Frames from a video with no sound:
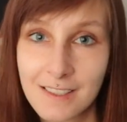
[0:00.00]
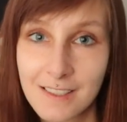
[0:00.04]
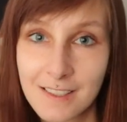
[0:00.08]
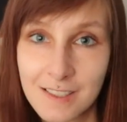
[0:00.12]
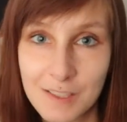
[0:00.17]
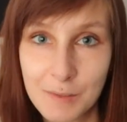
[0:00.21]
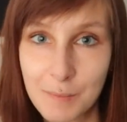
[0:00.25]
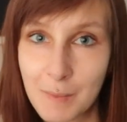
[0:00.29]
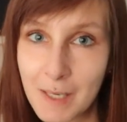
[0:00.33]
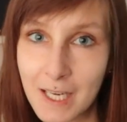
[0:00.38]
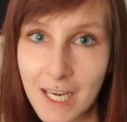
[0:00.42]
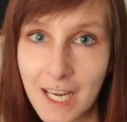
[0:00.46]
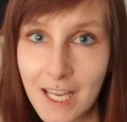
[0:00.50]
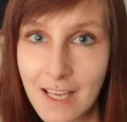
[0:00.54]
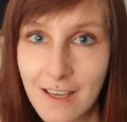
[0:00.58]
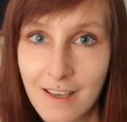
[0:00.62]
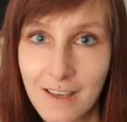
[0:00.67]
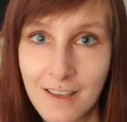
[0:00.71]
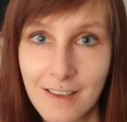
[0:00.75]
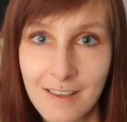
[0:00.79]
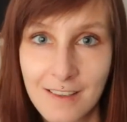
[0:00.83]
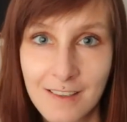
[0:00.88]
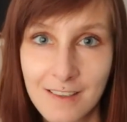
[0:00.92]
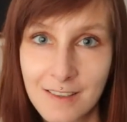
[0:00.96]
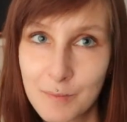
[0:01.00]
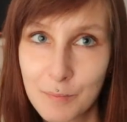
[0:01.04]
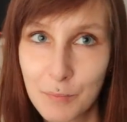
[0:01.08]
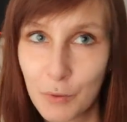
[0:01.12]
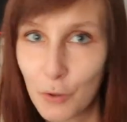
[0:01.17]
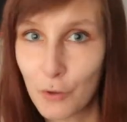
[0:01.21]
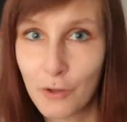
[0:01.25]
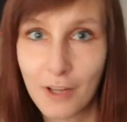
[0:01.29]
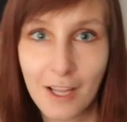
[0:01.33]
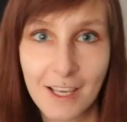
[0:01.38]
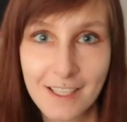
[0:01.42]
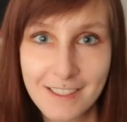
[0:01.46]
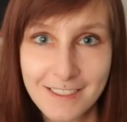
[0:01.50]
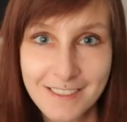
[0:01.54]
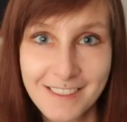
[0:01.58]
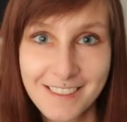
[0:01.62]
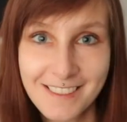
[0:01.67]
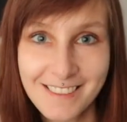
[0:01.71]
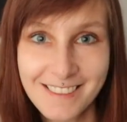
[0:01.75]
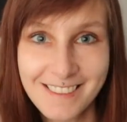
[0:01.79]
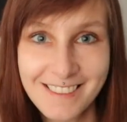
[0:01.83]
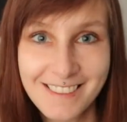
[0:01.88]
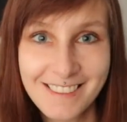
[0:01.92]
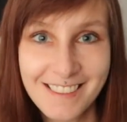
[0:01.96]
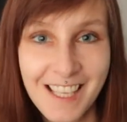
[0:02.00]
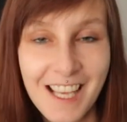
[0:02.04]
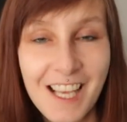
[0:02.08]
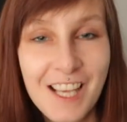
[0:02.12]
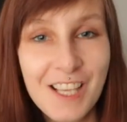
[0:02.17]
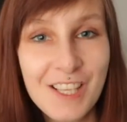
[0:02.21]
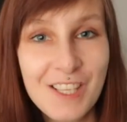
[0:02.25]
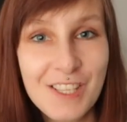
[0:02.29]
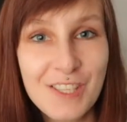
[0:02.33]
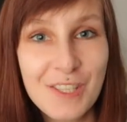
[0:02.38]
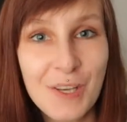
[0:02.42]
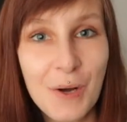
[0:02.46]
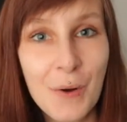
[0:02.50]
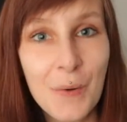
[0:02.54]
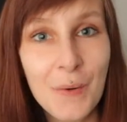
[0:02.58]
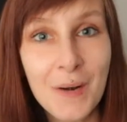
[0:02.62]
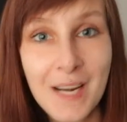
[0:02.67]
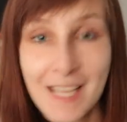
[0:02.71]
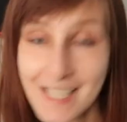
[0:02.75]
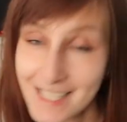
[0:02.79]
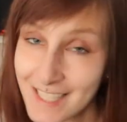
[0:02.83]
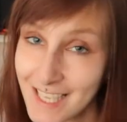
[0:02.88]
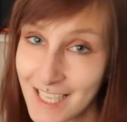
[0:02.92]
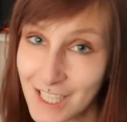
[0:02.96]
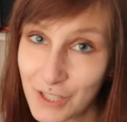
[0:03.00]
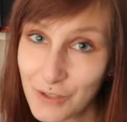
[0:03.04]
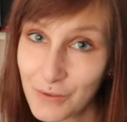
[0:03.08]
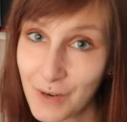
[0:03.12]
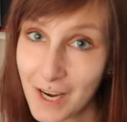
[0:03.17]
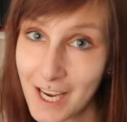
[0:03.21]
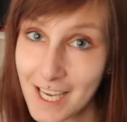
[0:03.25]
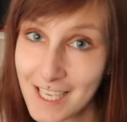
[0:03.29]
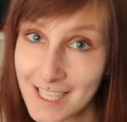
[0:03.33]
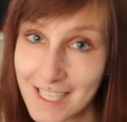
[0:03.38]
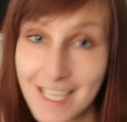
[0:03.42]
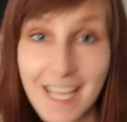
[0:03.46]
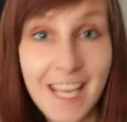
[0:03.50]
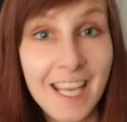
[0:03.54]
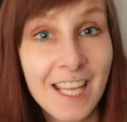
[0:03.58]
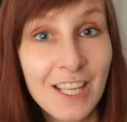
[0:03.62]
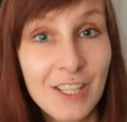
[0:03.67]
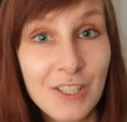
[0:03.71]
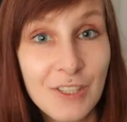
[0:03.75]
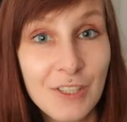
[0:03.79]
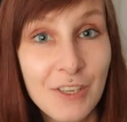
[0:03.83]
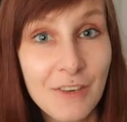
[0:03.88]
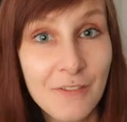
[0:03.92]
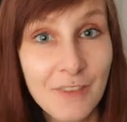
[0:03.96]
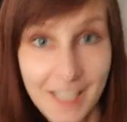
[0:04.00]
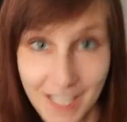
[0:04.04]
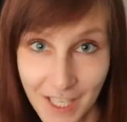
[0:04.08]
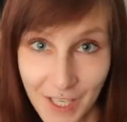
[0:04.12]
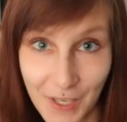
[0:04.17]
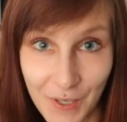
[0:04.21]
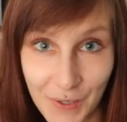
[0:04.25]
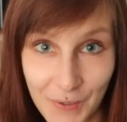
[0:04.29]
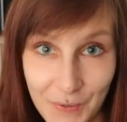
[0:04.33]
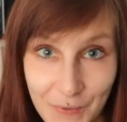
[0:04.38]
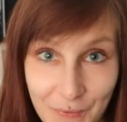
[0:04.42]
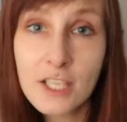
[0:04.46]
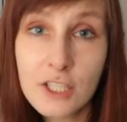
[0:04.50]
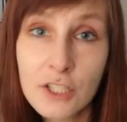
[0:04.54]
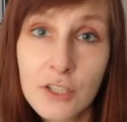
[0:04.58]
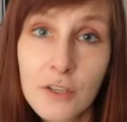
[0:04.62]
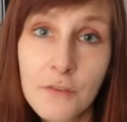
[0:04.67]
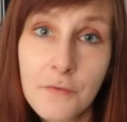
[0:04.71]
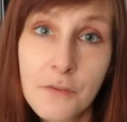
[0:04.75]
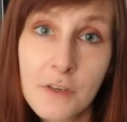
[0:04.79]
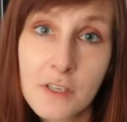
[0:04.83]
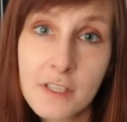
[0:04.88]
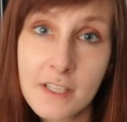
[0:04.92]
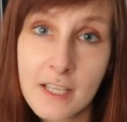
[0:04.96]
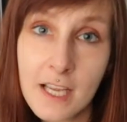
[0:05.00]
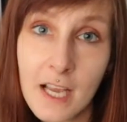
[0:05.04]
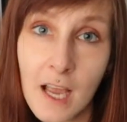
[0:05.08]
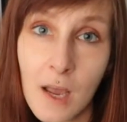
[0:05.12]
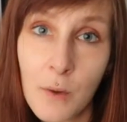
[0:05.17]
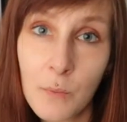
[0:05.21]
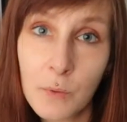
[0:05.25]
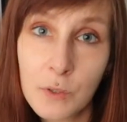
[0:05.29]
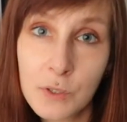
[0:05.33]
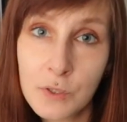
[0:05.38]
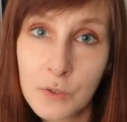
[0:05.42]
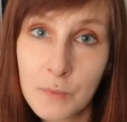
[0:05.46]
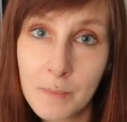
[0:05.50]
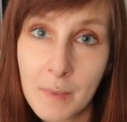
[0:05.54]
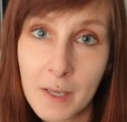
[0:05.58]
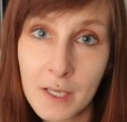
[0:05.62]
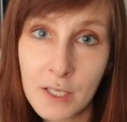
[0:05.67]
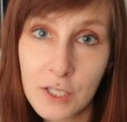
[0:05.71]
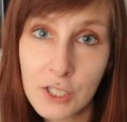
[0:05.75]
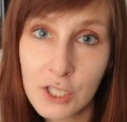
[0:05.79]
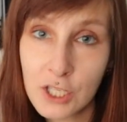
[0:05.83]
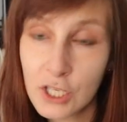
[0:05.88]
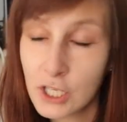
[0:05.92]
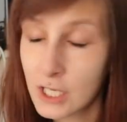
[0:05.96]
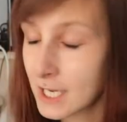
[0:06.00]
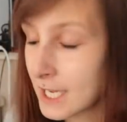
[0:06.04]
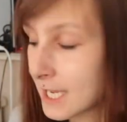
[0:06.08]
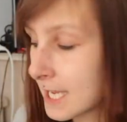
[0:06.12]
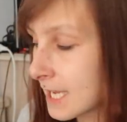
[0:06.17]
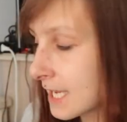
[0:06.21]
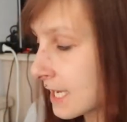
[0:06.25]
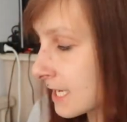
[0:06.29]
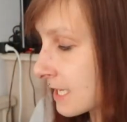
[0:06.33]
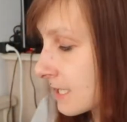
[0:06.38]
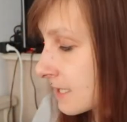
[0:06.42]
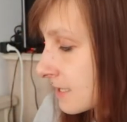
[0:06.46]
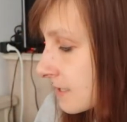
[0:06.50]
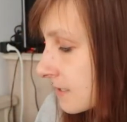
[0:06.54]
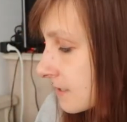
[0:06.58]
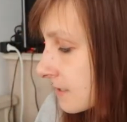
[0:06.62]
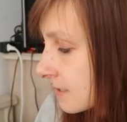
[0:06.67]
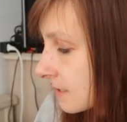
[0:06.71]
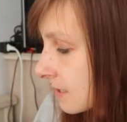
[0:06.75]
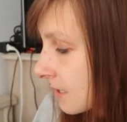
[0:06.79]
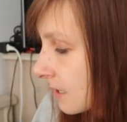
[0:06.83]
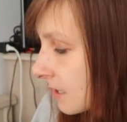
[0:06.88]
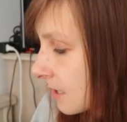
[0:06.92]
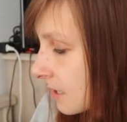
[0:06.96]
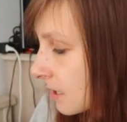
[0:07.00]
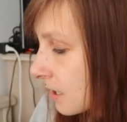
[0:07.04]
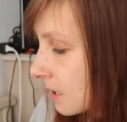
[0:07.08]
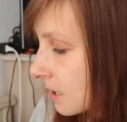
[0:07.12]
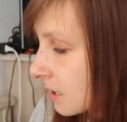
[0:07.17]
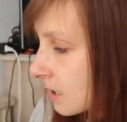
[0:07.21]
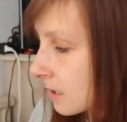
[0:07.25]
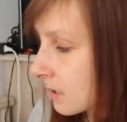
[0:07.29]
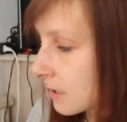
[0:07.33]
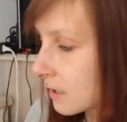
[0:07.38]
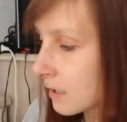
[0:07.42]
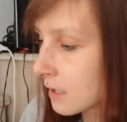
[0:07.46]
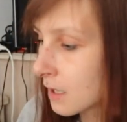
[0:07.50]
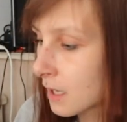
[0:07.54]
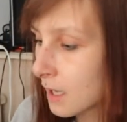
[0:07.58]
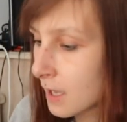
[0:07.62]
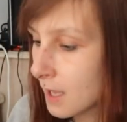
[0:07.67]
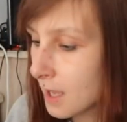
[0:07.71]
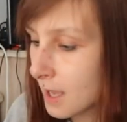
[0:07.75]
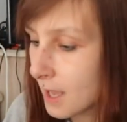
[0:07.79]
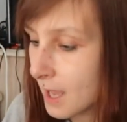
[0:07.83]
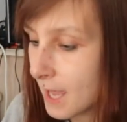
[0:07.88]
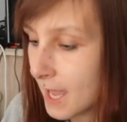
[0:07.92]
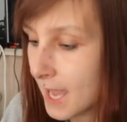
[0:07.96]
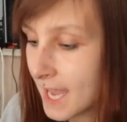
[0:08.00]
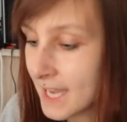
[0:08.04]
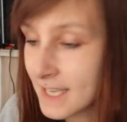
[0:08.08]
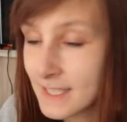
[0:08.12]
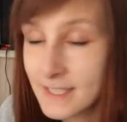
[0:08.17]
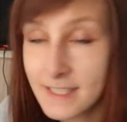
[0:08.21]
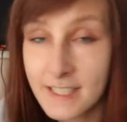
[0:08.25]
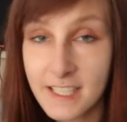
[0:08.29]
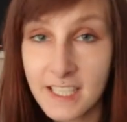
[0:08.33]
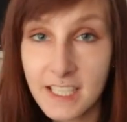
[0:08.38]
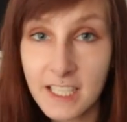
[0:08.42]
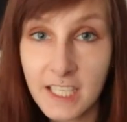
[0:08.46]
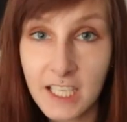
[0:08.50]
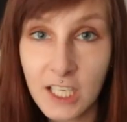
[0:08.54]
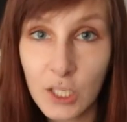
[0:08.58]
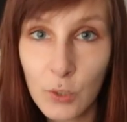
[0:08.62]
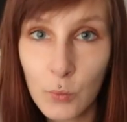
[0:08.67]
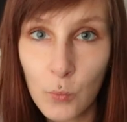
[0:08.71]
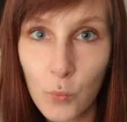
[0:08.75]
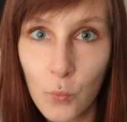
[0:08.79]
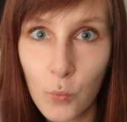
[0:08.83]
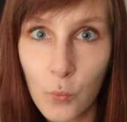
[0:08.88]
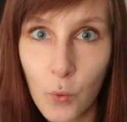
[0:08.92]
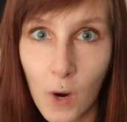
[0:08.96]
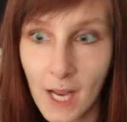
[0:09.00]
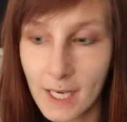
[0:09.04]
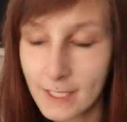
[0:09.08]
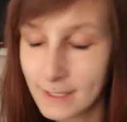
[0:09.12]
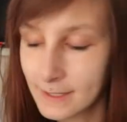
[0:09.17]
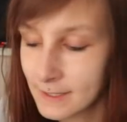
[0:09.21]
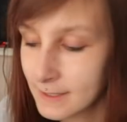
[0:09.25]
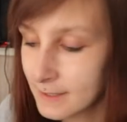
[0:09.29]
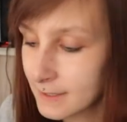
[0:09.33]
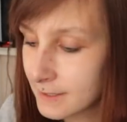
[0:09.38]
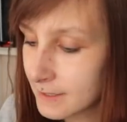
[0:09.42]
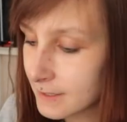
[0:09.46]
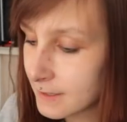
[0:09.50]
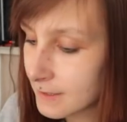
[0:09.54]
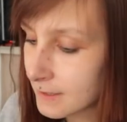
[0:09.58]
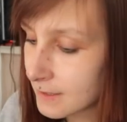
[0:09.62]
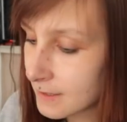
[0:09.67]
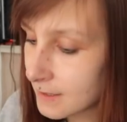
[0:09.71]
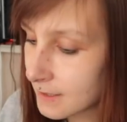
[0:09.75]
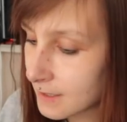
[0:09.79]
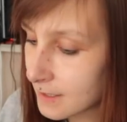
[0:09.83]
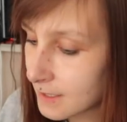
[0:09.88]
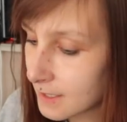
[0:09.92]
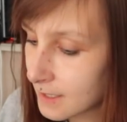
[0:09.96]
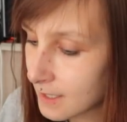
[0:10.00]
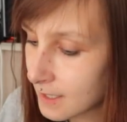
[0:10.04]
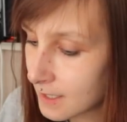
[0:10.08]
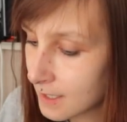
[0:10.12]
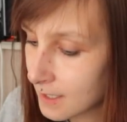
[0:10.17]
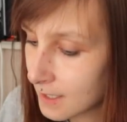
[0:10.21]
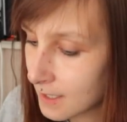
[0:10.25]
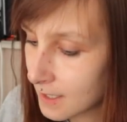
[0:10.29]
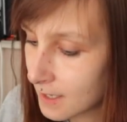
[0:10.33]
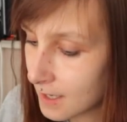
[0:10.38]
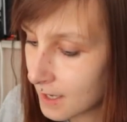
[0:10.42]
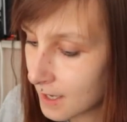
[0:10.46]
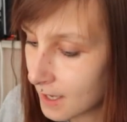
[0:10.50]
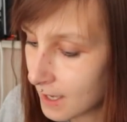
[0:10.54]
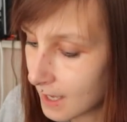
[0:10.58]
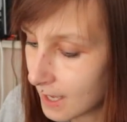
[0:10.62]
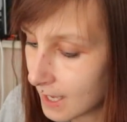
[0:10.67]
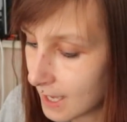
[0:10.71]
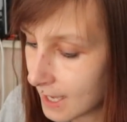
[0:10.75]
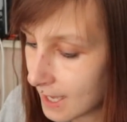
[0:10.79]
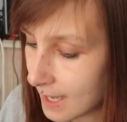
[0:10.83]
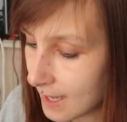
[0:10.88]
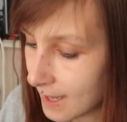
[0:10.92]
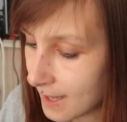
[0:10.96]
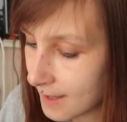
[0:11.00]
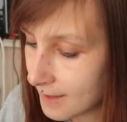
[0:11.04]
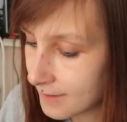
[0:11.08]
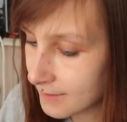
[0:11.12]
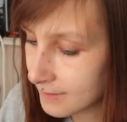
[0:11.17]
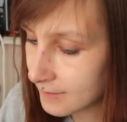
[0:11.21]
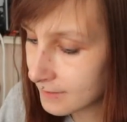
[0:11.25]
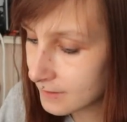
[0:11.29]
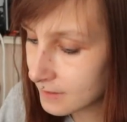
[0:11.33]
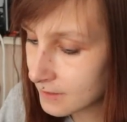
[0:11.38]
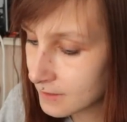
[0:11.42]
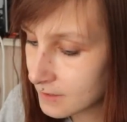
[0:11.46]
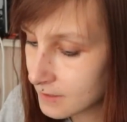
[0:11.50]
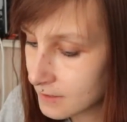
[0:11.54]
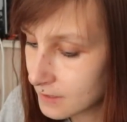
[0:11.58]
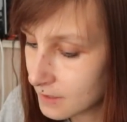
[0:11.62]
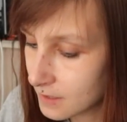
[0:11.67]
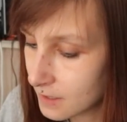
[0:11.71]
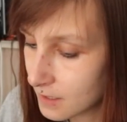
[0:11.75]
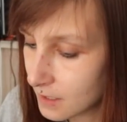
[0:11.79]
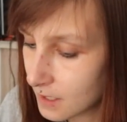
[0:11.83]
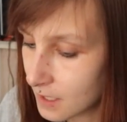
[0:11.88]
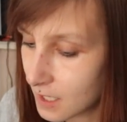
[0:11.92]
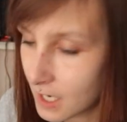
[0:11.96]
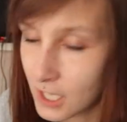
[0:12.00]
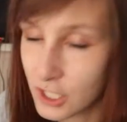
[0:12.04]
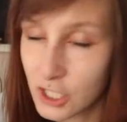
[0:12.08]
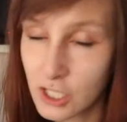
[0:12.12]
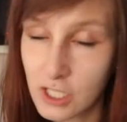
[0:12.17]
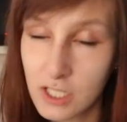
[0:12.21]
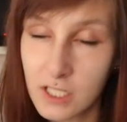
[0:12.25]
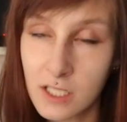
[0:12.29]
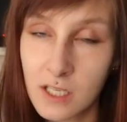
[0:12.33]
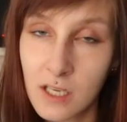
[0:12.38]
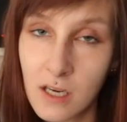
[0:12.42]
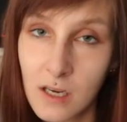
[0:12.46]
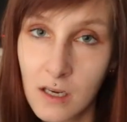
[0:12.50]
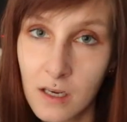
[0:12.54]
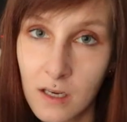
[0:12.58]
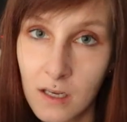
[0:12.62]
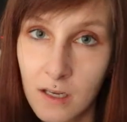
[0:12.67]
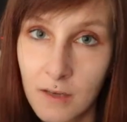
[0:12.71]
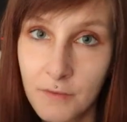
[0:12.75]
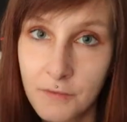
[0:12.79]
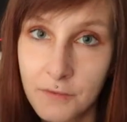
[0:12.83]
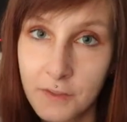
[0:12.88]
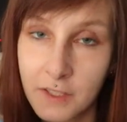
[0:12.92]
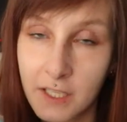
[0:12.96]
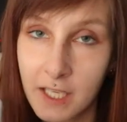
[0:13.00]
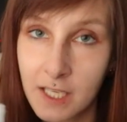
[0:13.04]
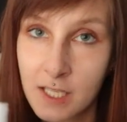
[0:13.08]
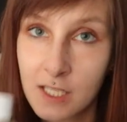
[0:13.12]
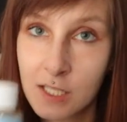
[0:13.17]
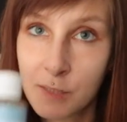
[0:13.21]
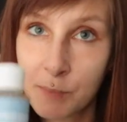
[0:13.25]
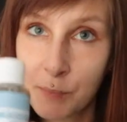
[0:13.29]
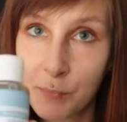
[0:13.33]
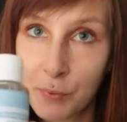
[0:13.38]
cosmetic products. So let's get straight into the video. So the first thing I want to mention is 18-in-1, and I just love this